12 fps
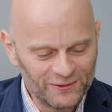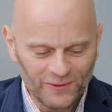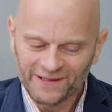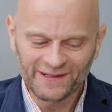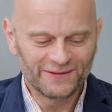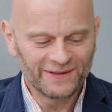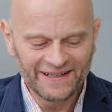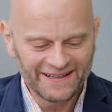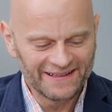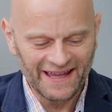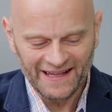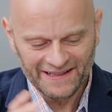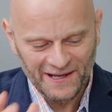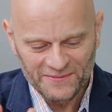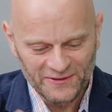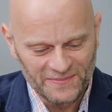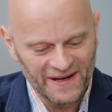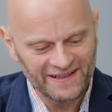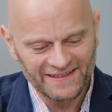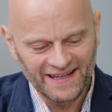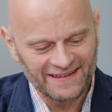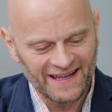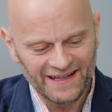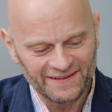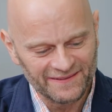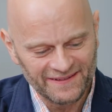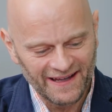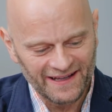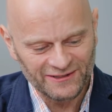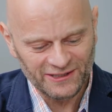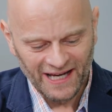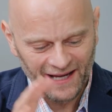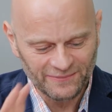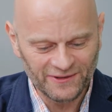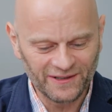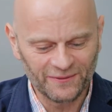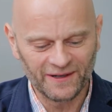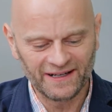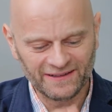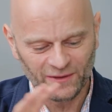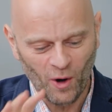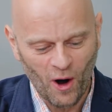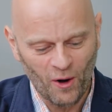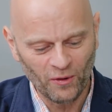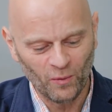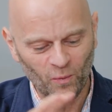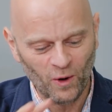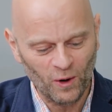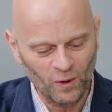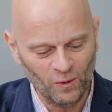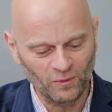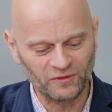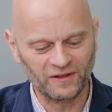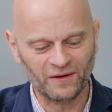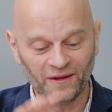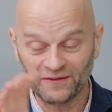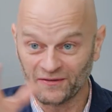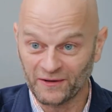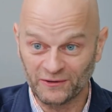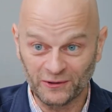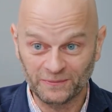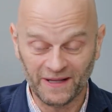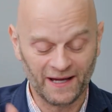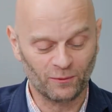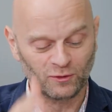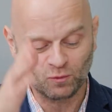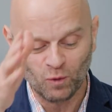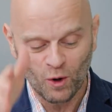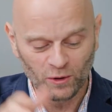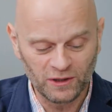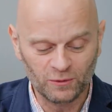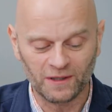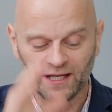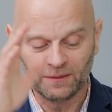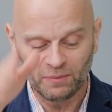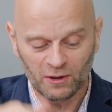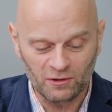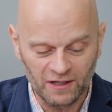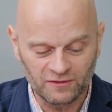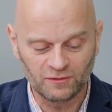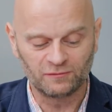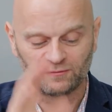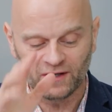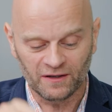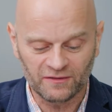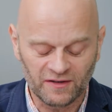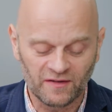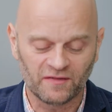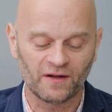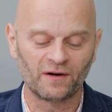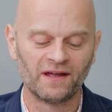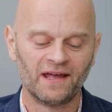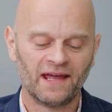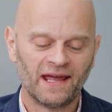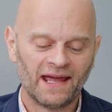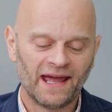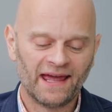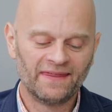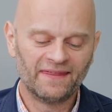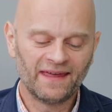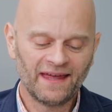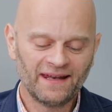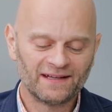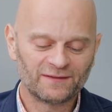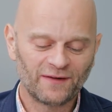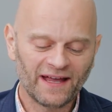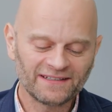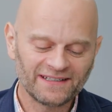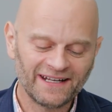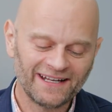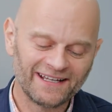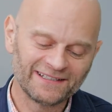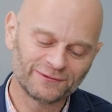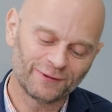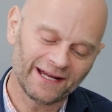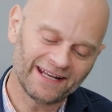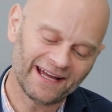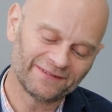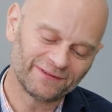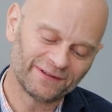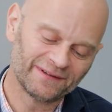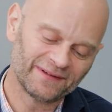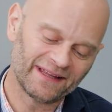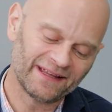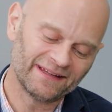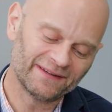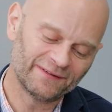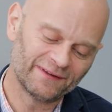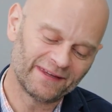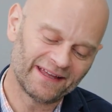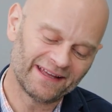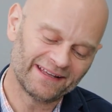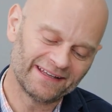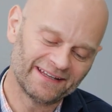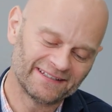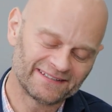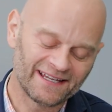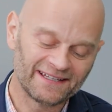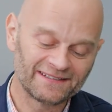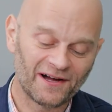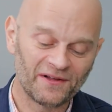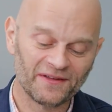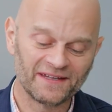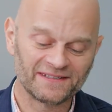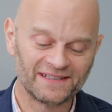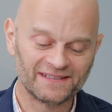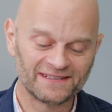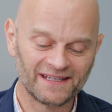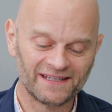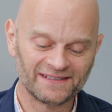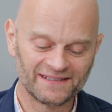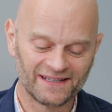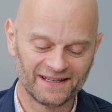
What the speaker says: 23, that comes to mind, is that chapter where he's all the woes. That's the doom language. Yep. Woe to you hypocrites, you Pharisees, etc. And then it's fascinating because right after that he says all this, he says,